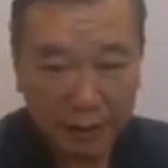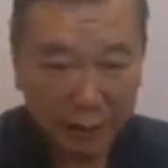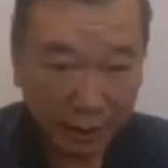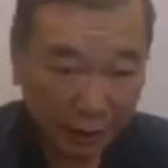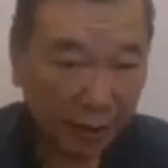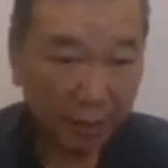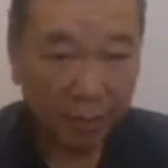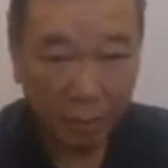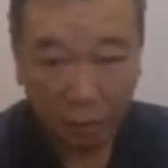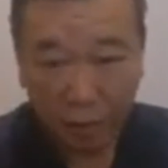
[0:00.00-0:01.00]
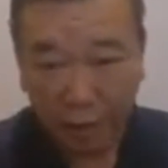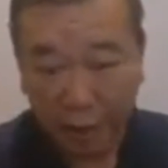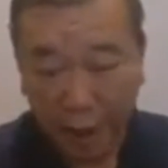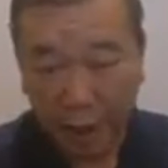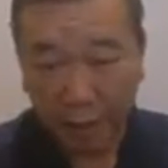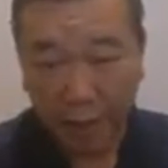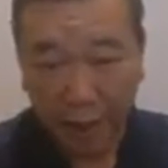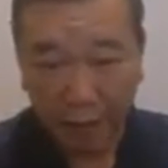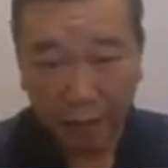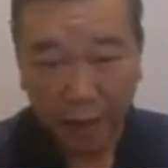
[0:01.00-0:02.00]
system to take care of the
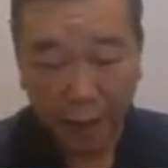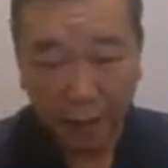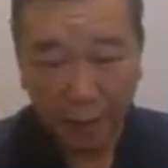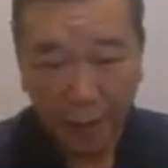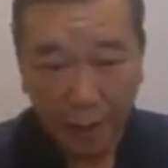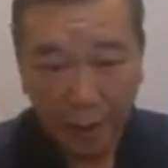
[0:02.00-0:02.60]
healthcare,